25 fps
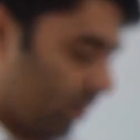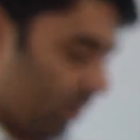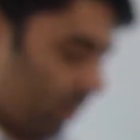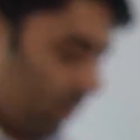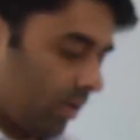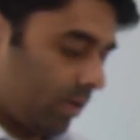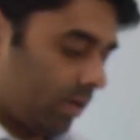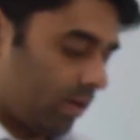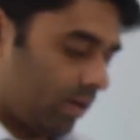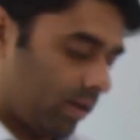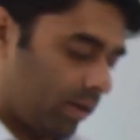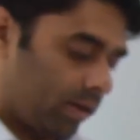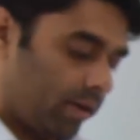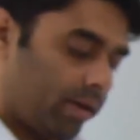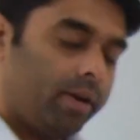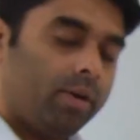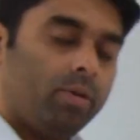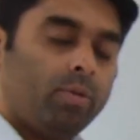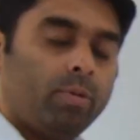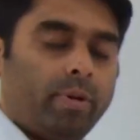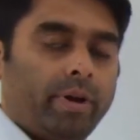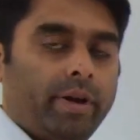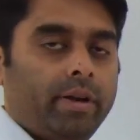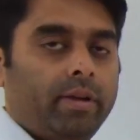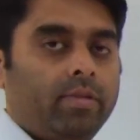again
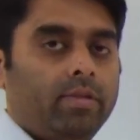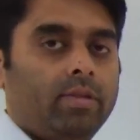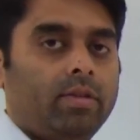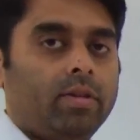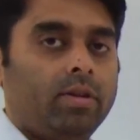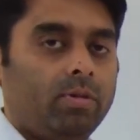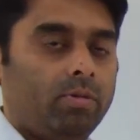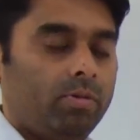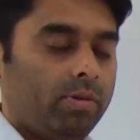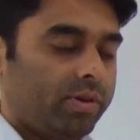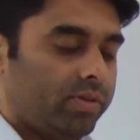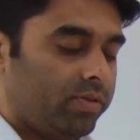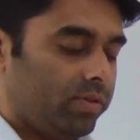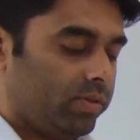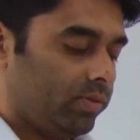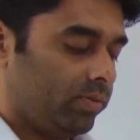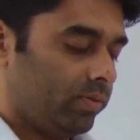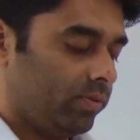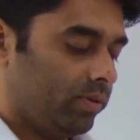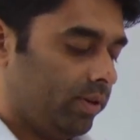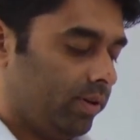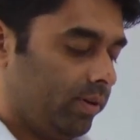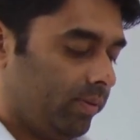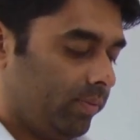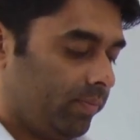23 question
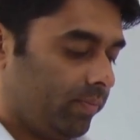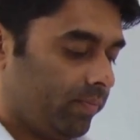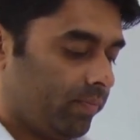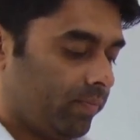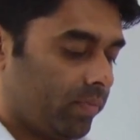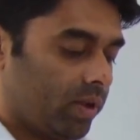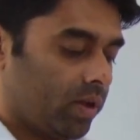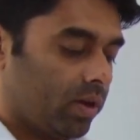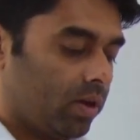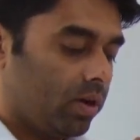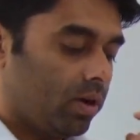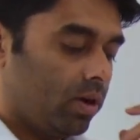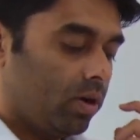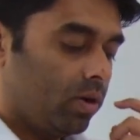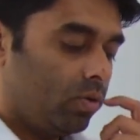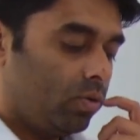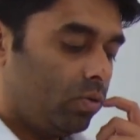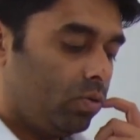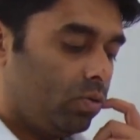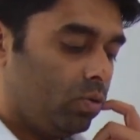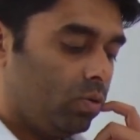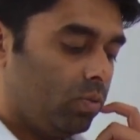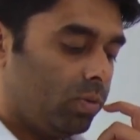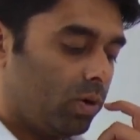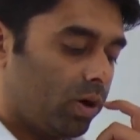only.
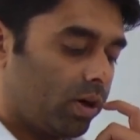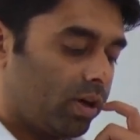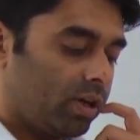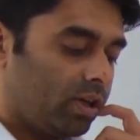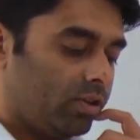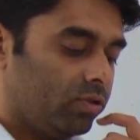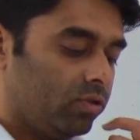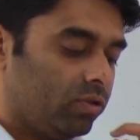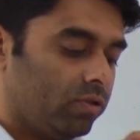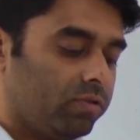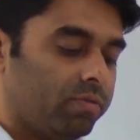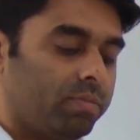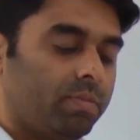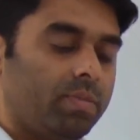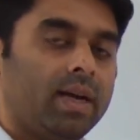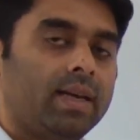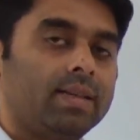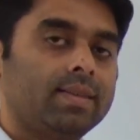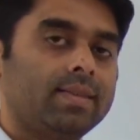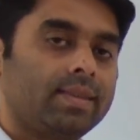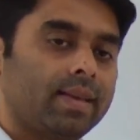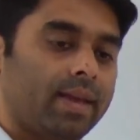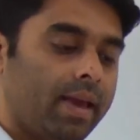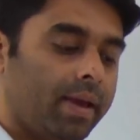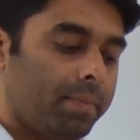Two bodies of
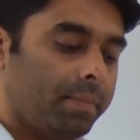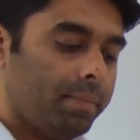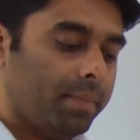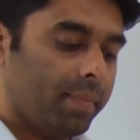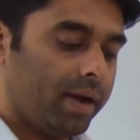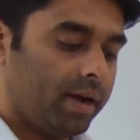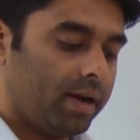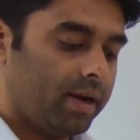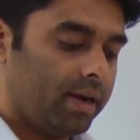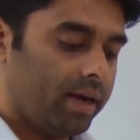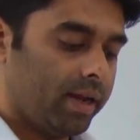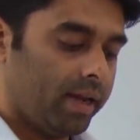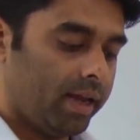mass m and